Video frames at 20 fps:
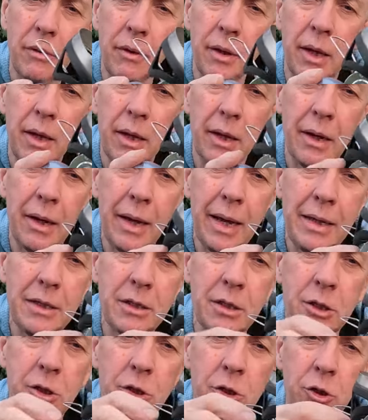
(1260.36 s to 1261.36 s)
the
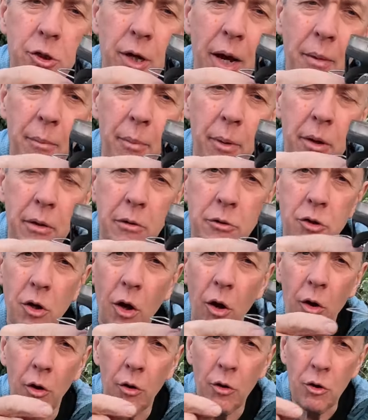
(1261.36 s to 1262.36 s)
latest JETBOILs
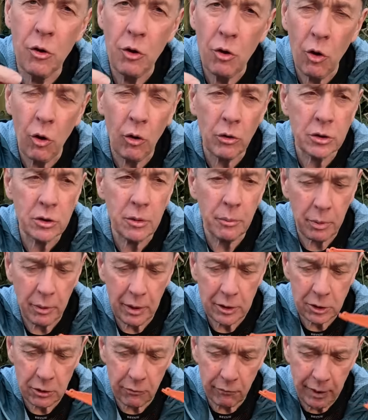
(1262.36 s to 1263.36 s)
are not
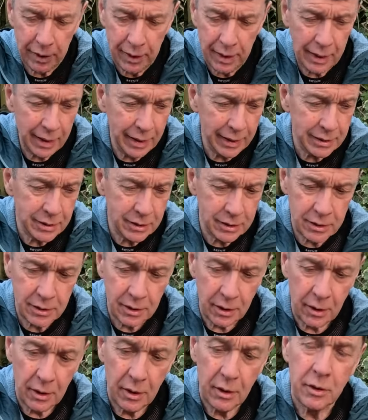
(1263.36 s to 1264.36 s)
pressure regulated,
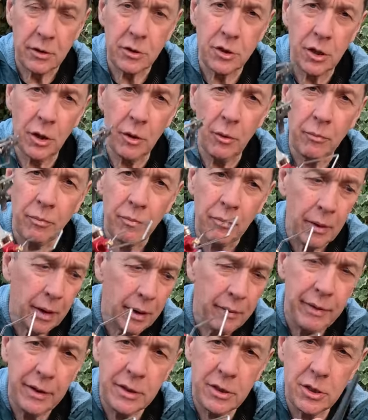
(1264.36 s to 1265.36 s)
so
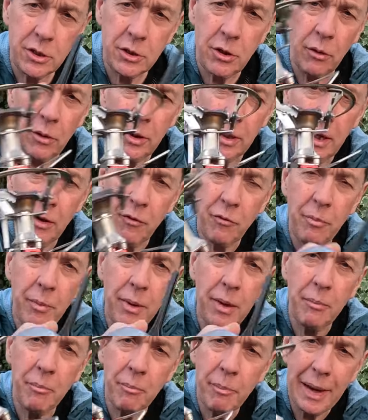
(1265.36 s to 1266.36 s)
this is going to give
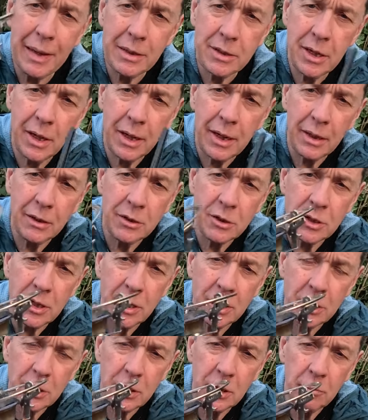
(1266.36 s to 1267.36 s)
me better
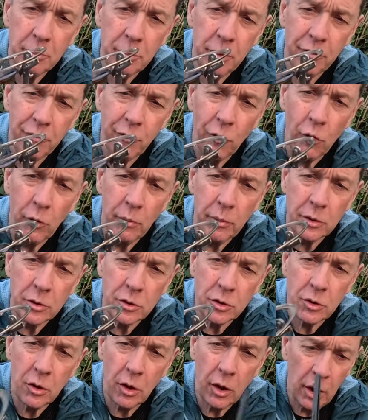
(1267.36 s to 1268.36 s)
consistent
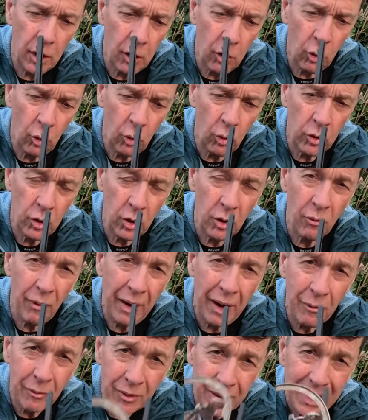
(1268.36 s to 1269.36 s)
performance all year
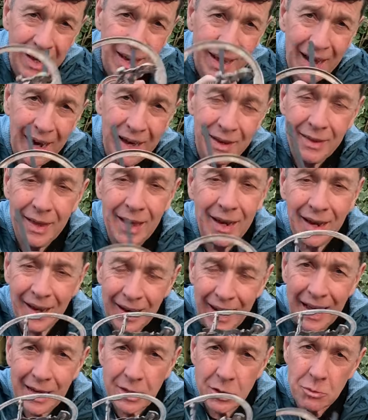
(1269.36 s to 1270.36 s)
round, and they're
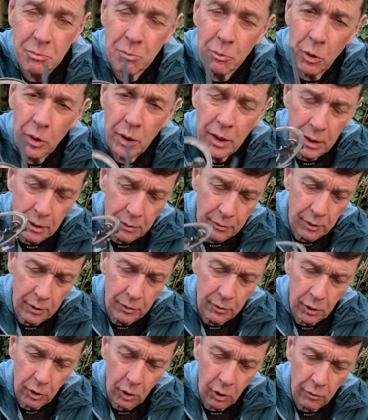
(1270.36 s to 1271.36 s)
less money
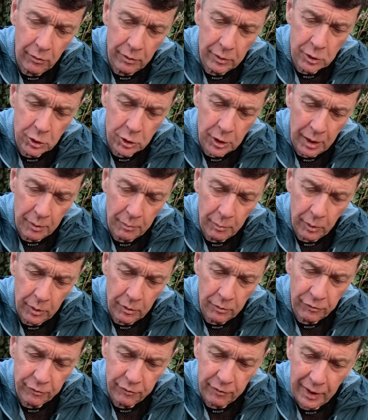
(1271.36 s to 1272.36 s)
than the current
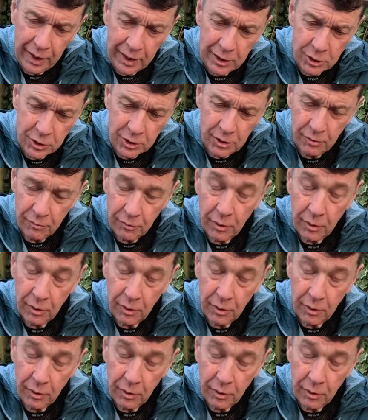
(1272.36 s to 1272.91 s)
JETBOIL flesh.